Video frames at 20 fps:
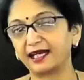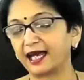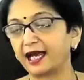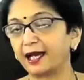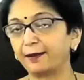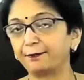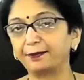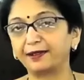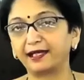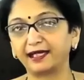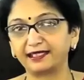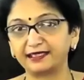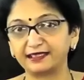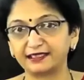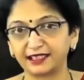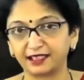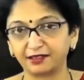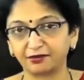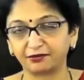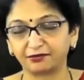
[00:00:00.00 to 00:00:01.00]
app like
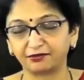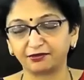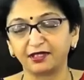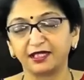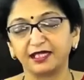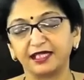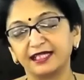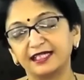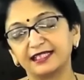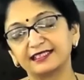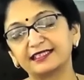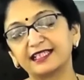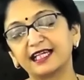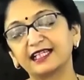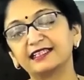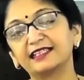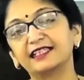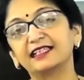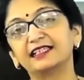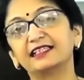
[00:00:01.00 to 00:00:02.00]
Teno is that
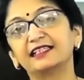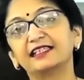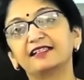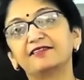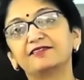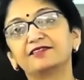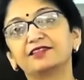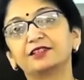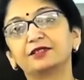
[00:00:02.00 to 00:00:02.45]
it gives